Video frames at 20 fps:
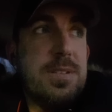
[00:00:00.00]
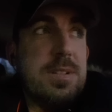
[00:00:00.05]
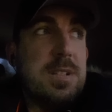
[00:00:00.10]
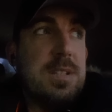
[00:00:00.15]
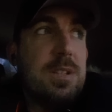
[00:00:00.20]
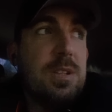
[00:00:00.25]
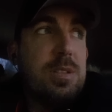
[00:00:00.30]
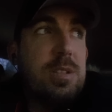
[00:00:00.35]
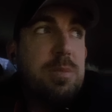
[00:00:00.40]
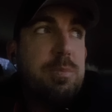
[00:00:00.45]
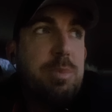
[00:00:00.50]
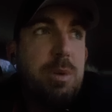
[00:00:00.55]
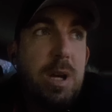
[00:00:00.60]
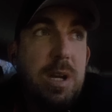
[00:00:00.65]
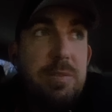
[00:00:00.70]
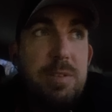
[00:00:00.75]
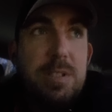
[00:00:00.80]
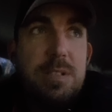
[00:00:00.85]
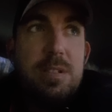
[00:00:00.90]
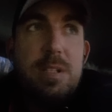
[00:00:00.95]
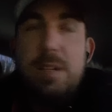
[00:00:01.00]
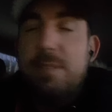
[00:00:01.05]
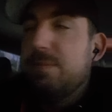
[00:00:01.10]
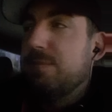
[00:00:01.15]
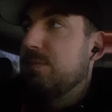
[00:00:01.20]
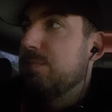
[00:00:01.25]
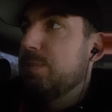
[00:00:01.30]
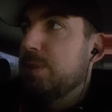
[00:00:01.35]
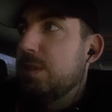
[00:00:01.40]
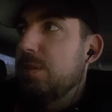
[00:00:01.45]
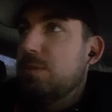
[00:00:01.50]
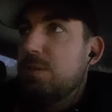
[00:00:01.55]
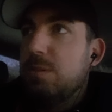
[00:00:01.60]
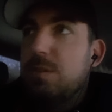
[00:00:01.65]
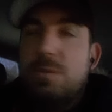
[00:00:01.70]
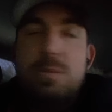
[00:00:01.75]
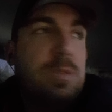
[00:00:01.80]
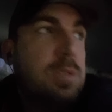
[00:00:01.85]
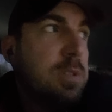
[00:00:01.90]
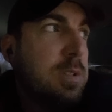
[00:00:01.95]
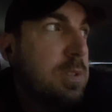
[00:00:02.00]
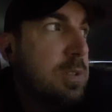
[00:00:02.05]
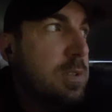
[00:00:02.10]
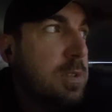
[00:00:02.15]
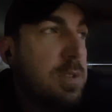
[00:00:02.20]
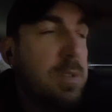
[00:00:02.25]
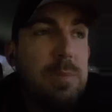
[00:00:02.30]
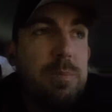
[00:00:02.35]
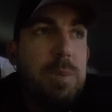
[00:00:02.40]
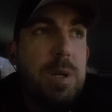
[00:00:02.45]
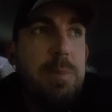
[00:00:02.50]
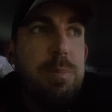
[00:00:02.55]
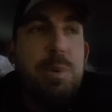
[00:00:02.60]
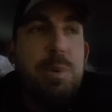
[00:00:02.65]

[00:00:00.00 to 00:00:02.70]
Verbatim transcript: Not the private stuff, but you know my